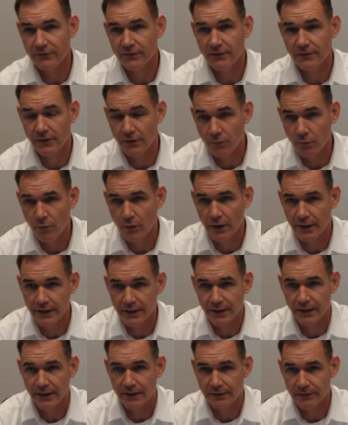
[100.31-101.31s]
I think one
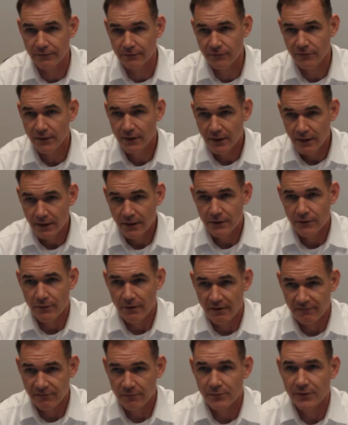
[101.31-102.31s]
is you
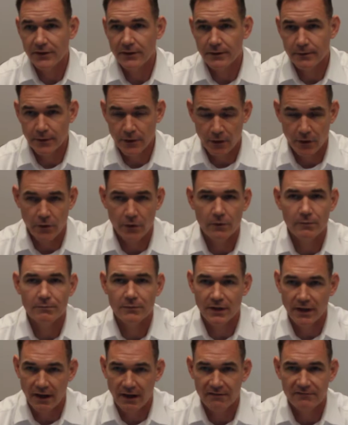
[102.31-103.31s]
have to be calm,
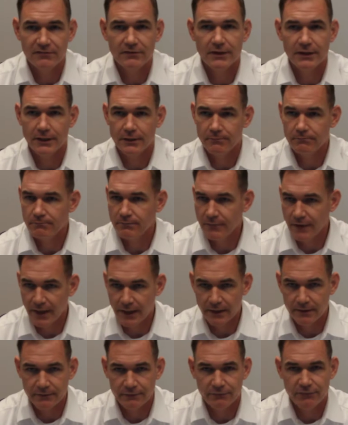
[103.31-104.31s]
confident,
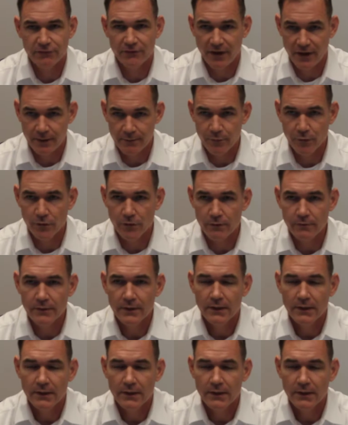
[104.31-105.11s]
and stable.